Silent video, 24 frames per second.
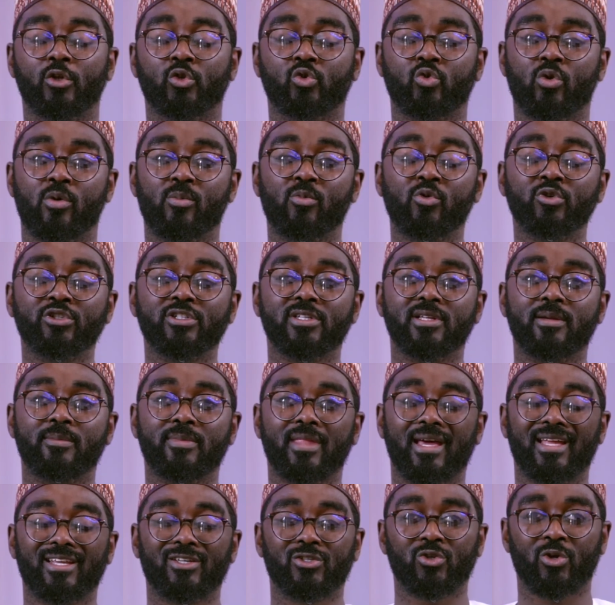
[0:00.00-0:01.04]
Muslim
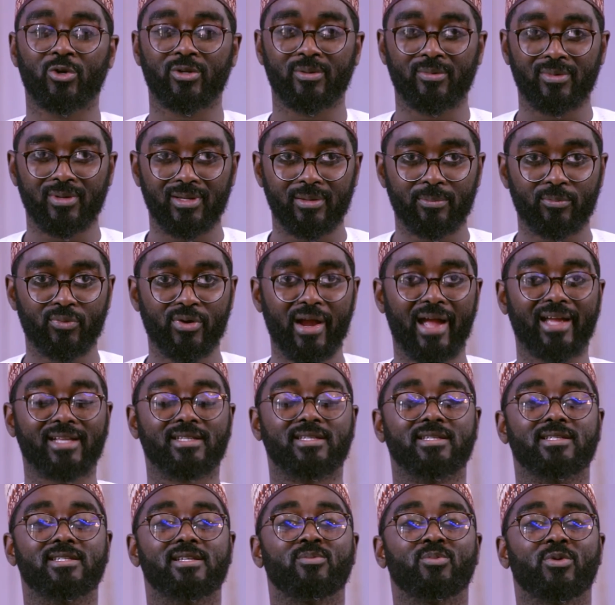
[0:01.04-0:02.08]
that is not
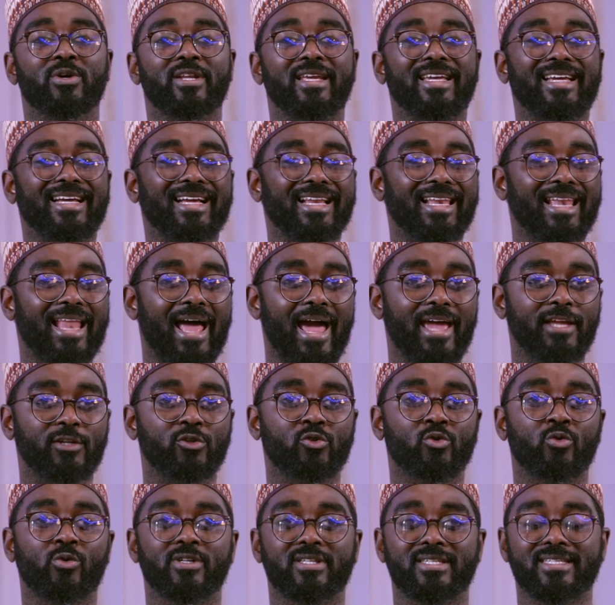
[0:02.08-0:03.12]
practicing but inclined
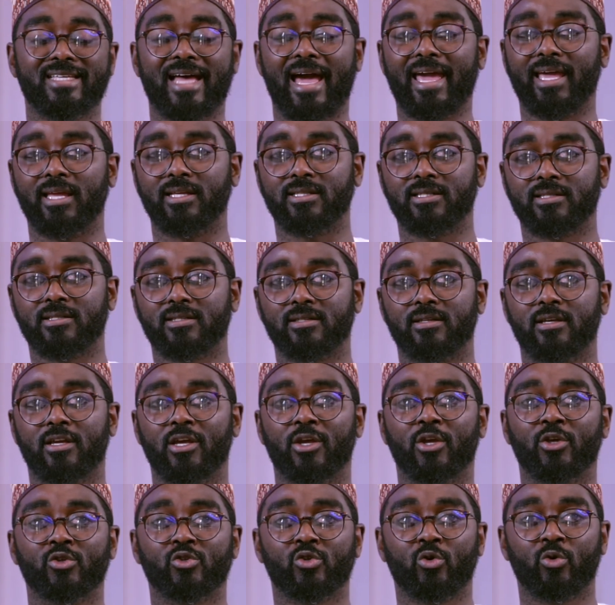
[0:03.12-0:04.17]
towards science.
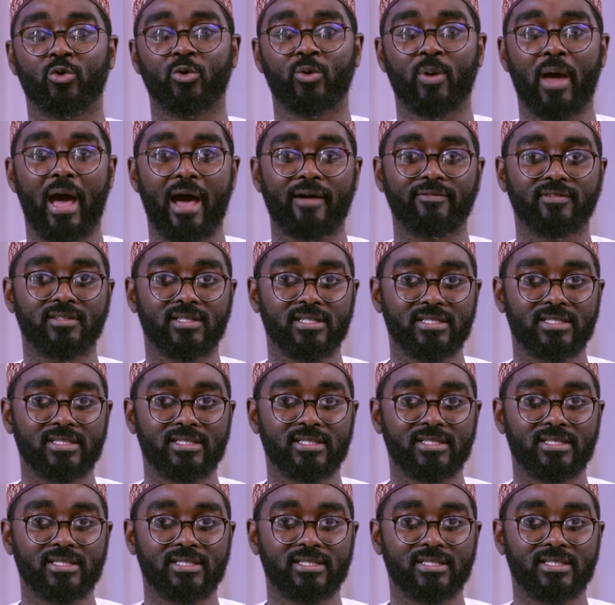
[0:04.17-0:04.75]
So you have to